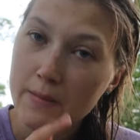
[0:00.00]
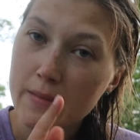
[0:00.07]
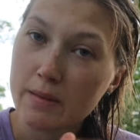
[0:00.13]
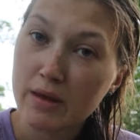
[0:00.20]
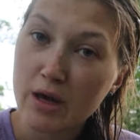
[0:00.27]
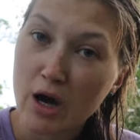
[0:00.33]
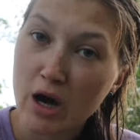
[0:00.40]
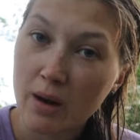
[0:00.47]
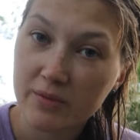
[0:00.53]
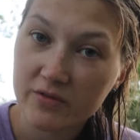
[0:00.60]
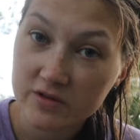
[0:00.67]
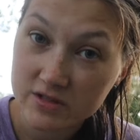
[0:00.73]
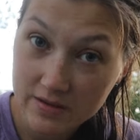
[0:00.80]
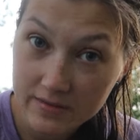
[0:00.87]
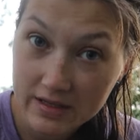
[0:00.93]
Maybe opt
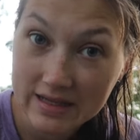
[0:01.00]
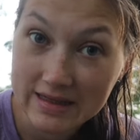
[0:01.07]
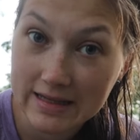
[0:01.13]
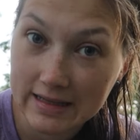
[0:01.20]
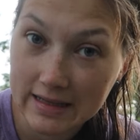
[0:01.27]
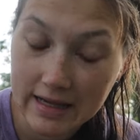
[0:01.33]
for something a little